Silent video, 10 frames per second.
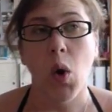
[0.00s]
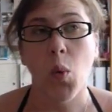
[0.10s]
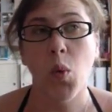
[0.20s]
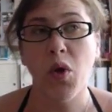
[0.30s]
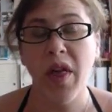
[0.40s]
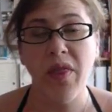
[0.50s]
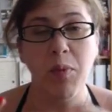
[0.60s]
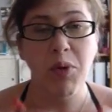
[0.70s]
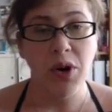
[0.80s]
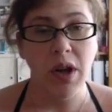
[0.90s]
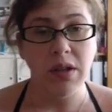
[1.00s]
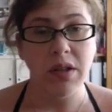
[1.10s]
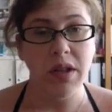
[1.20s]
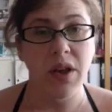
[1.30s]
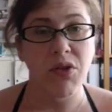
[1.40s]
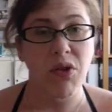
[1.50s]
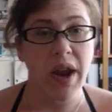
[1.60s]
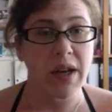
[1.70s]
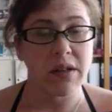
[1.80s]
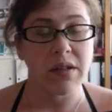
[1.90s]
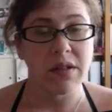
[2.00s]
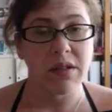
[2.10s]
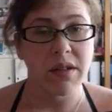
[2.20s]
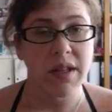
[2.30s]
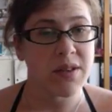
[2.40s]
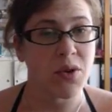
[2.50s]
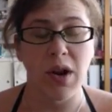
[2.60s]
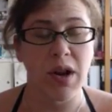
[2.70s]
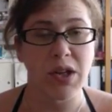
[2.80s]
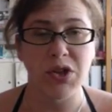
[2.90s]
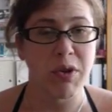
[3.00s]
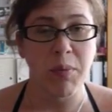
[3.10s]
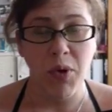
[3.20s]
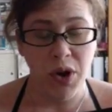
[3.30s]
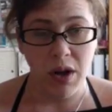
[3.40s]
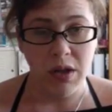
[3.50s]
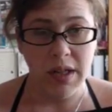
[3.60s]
Well, then the product at the other end is not a luxury product.